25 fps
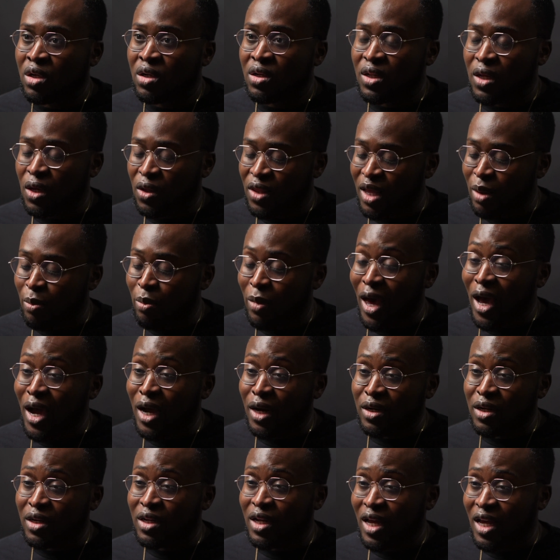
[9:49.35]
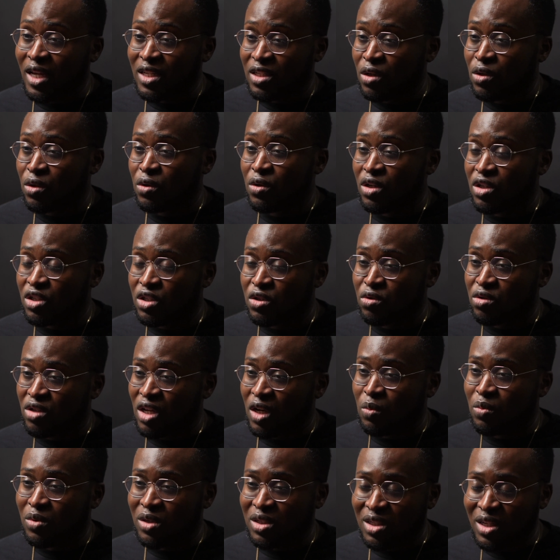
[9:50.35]
Now that magnet has other issues,
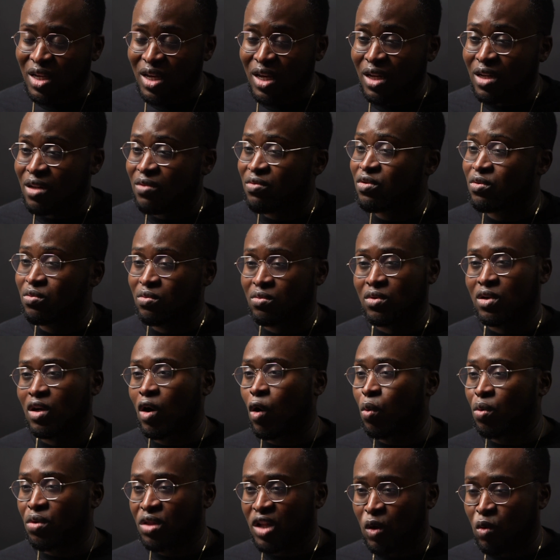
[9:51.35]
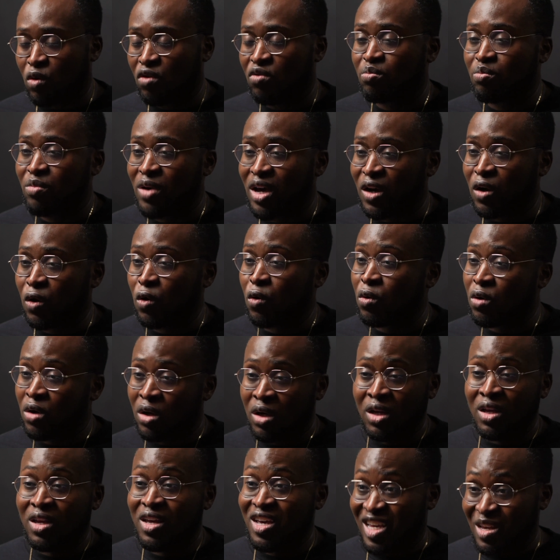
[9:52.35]
like we said. If you go in there with metal,
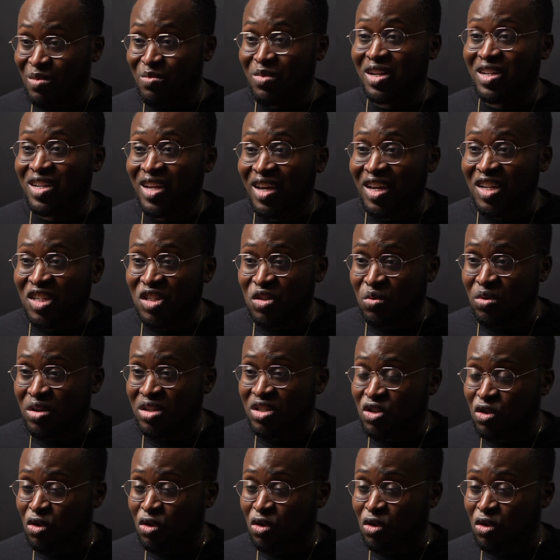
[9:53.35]
it could be dangerous.